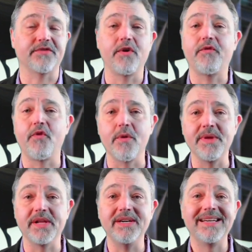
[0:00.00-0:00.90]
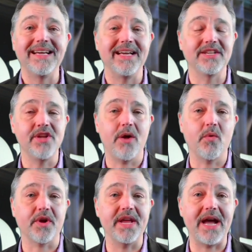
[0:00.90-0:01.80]
flow formula is not
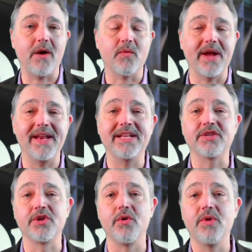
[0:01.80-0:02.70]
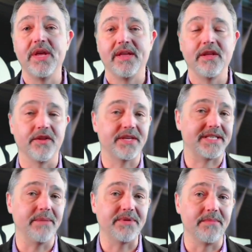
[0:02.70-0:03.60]
working out right. And so, the
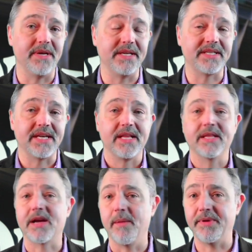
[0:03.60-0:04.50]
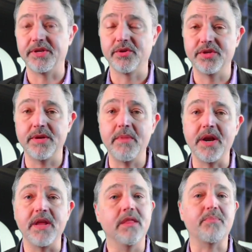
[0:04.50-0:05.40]
symptom is the company's losing
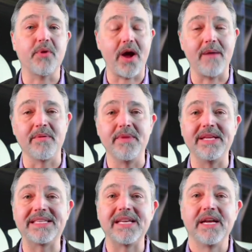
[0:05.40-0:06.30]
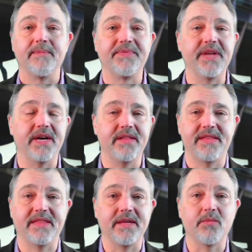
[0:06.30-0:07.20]
money. The problem is
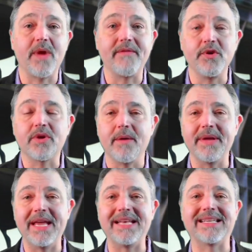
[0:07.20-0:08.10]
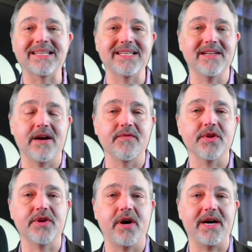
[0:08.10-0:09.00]
that the revenue coming in doesn't cover
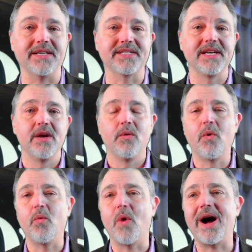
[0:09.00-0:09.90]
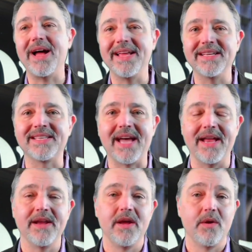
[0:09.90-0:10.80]
the costs. Well, why is
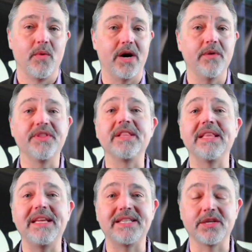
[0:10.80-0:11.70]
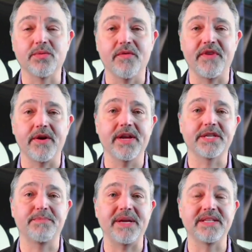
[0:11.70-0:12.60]
that? Well, the leases were very
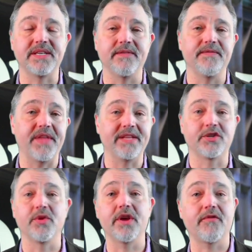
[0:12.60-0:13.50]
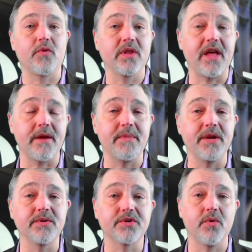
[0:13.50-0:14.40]
expensive. And so therefore a lot of
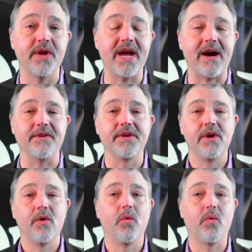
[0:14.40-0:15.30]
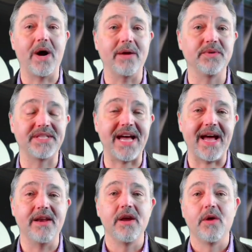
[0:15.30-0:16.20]
money was going out. Well, why was
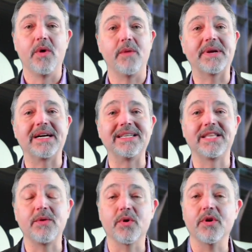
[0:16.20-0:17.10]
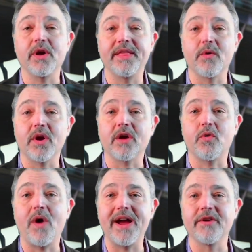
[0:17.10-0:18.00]
that? Well, because they were
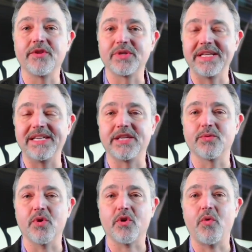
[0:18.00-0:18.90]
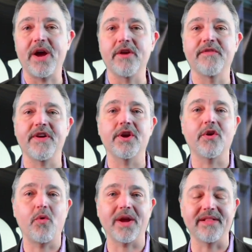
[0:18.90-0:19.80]
acquired, those leases were acquired very
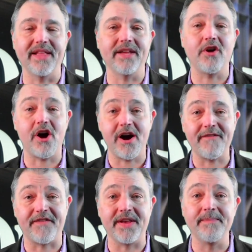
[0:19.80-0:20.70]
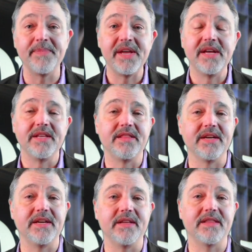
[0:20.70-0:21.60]
quickly, and often
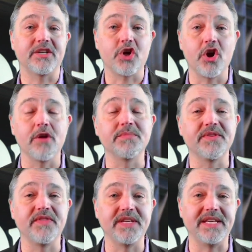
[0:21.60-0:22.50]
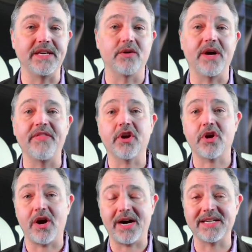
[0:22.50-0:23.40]
the terms of the deal and the
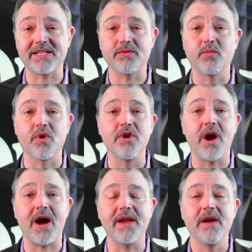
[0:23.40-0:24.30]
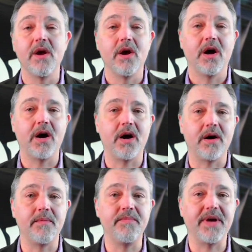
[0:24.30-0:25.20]
costs were not
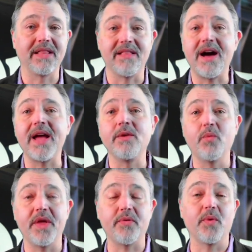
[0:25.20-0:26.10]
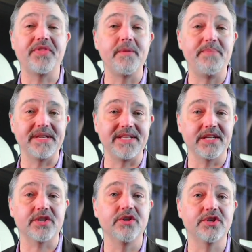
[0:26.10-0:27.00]
aligned with what the
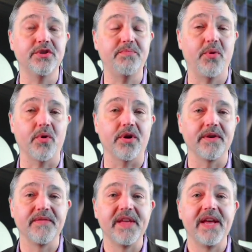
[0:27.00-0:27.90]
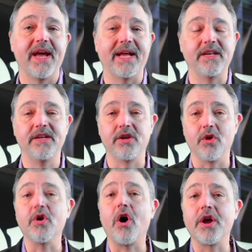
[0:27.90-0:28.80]
business could support. And
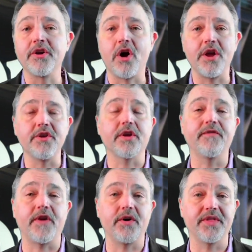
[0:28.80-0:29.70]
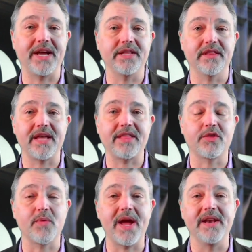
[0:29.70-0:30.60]
on and on, you can follow that
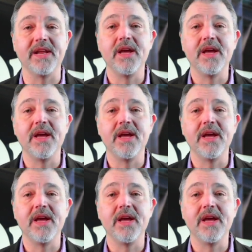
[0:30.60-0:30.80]
thread.